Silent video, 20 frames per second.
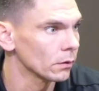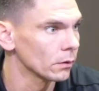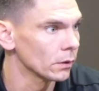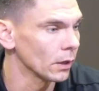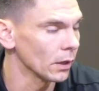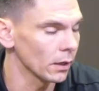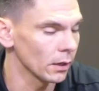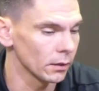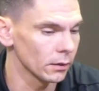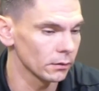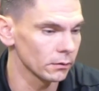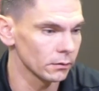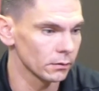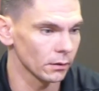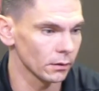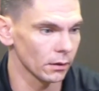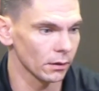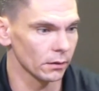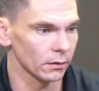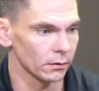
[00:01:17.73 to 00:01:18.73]
we're waiting
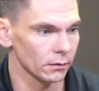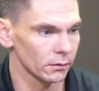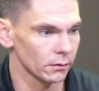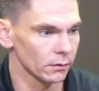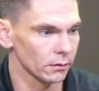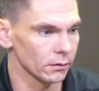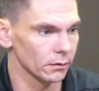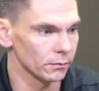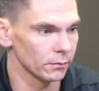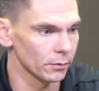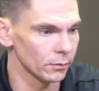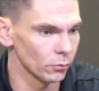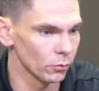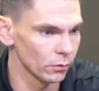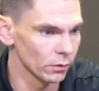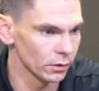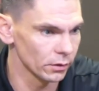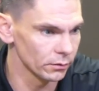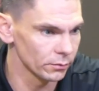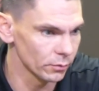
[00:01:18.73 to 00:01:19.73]
for the finals to
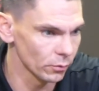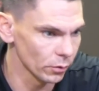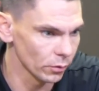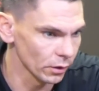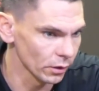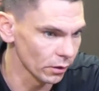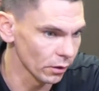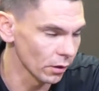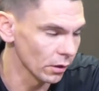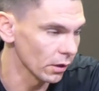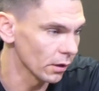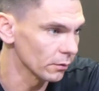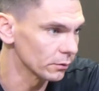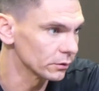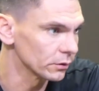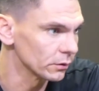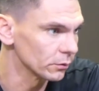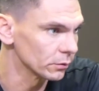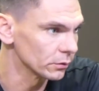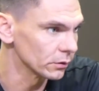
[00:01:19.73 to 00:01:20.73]
be done
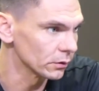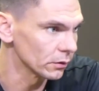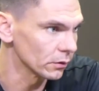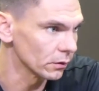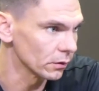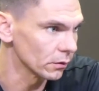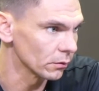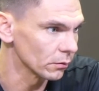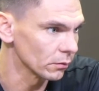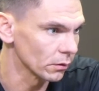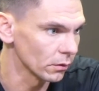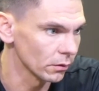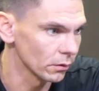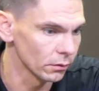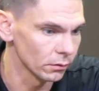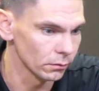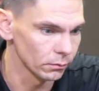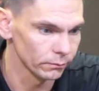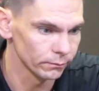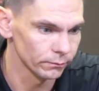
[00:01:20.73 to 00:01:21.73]
so we can
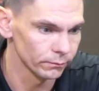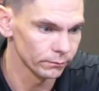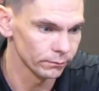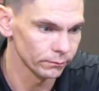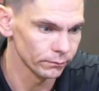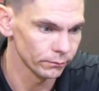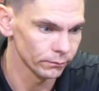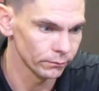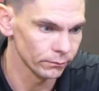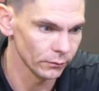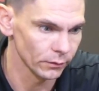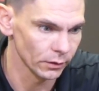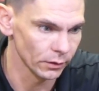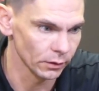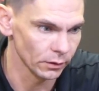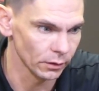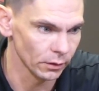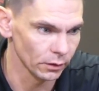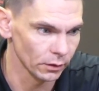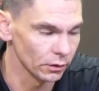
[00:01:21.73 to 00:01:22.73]
start talking to
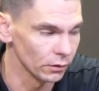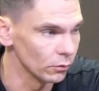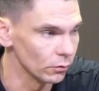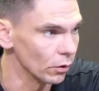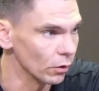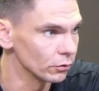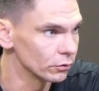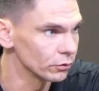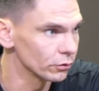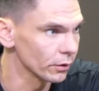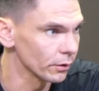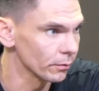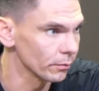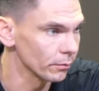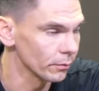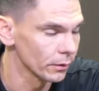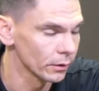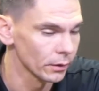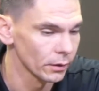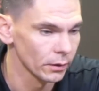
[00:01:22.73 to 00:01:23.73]
Chris Quinn.
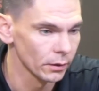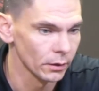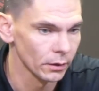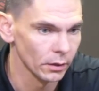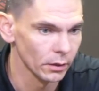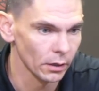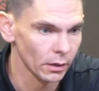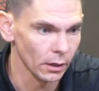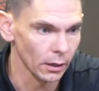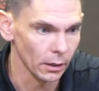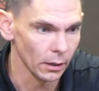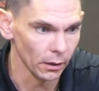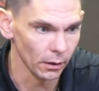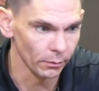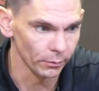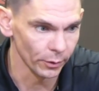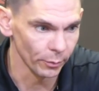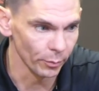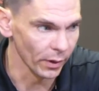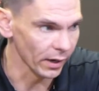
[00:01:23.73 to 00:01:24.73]
That's the Miami
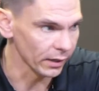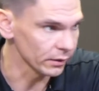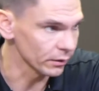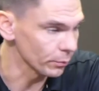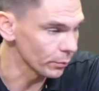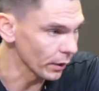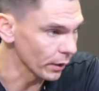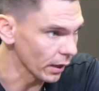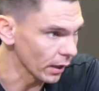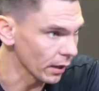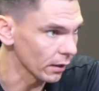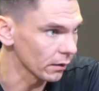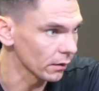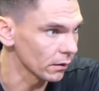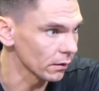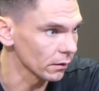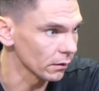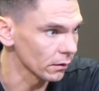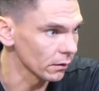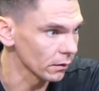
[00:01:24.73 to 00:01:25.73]
Heat assistant
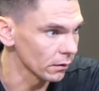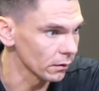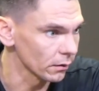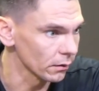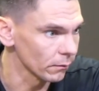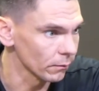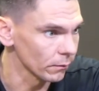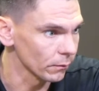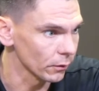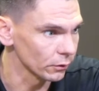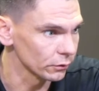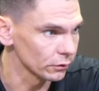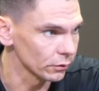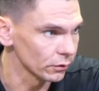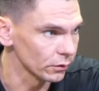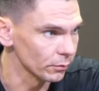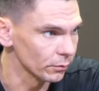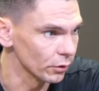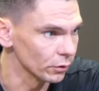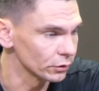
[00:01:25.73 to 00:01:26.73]
coach. He
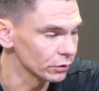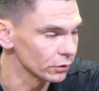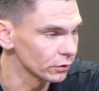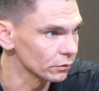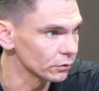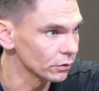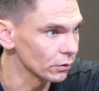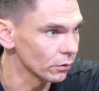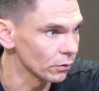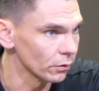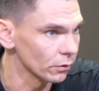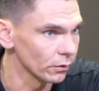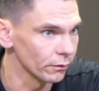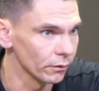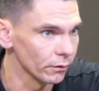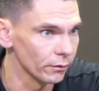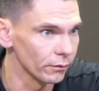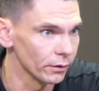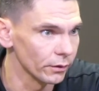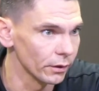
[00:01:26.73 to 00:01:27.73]
played 4
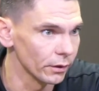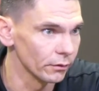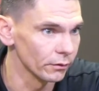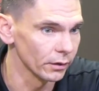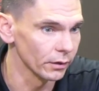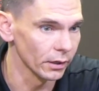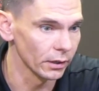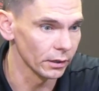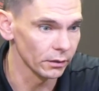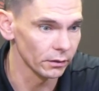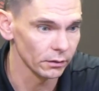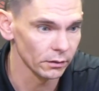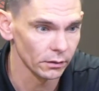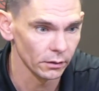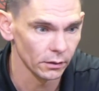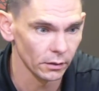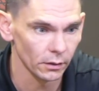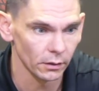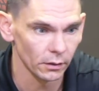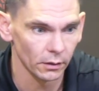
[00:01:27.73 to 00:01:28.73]
years in the
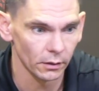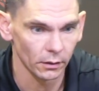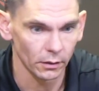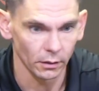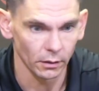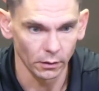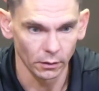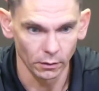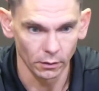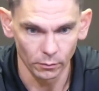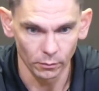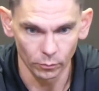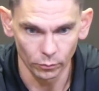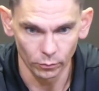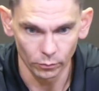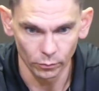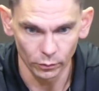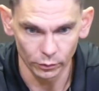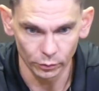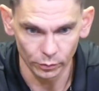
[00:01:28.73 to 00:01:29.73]
NBA, 3 years
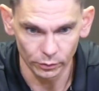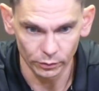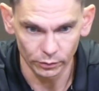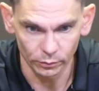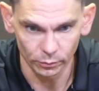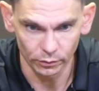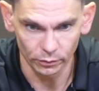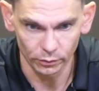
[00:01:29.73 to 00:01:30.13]
overseas.